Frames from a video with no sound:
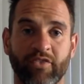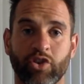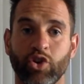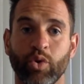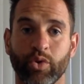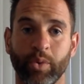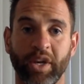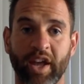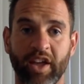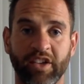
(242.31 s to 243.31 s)
after two or three
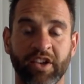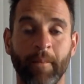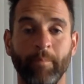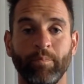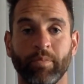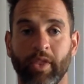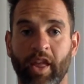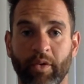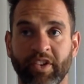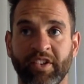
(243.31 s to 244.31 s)
days.
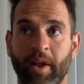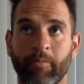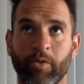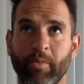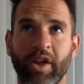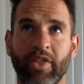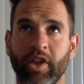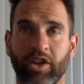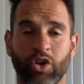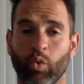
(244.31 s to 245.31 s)
And that was the same for me. I
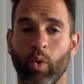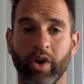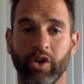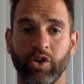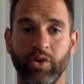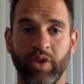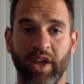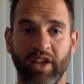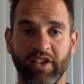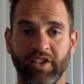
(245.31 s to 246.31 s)
think it took one or two
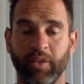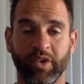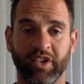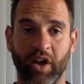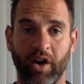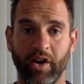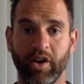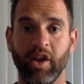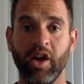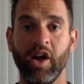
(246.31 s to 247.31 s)
days and it was
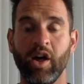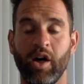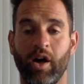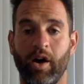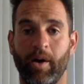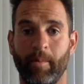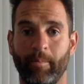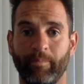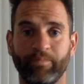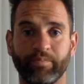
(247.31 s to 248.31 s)
gone.
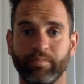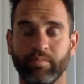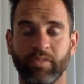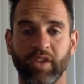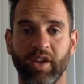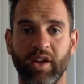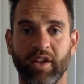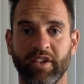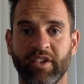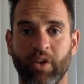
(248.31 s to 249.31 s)
Um,
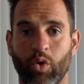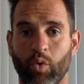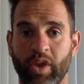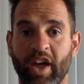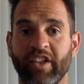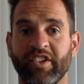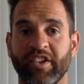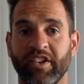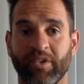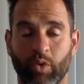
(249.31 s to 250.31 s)
so,
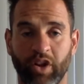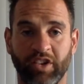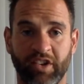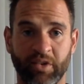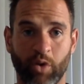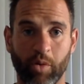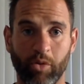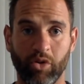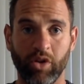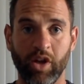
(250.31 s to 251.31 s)
yes, soreness is
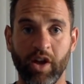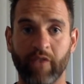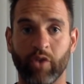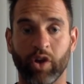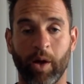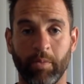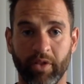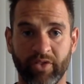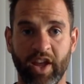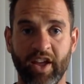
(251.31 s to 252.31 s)
normal for a couple
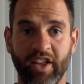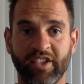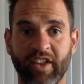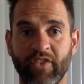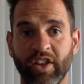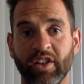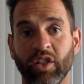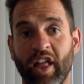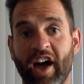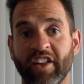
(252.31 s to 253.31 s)
of days. If it
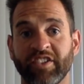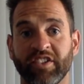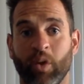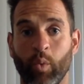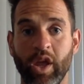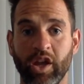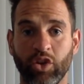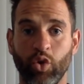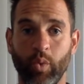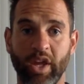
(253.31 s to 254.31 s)
lasts a week,
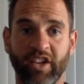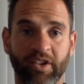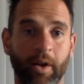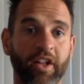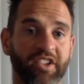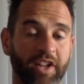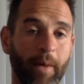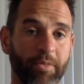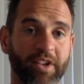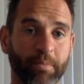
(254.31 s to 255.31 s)
two weeks,
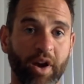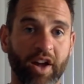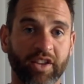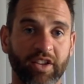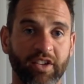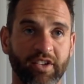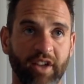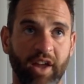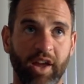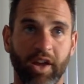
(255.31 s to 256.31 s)
stop this practice
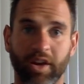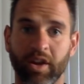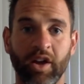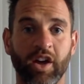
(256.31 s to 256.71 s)
and